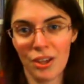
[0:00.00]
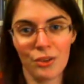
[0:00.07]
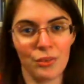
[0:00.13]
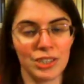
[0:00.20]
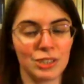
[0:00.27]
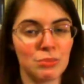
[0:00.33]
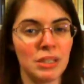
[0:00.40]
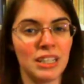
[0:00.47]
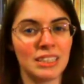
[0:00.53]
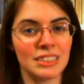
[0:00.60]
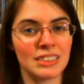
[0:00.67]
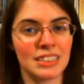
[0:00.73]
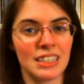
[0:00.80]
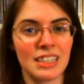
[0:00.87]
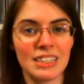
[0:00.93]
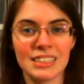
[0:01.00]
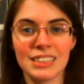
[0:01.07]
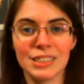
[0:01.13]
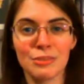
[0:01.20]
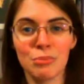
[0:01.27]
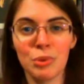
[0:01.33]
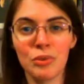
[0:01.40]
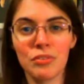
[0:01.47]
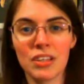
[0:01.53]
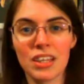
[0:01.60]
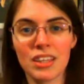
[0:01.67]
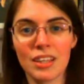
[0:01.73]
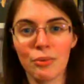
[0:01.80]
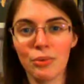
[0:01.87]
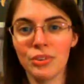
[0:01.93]
which means that this is a
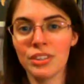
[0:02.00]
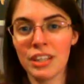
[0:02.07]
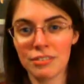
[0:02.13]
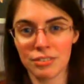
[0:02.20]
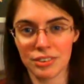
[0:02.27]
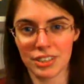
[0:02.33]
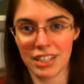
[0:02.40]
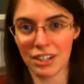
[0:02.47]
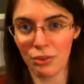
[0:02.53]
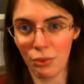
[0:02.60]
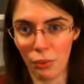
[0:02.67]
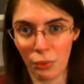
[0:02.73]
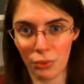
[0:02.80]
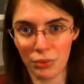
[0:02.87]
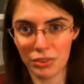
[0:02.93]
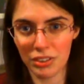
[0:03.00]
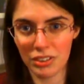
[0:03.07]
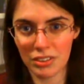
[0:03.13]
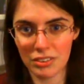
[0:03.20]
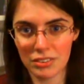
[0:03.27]
movie that will never get old.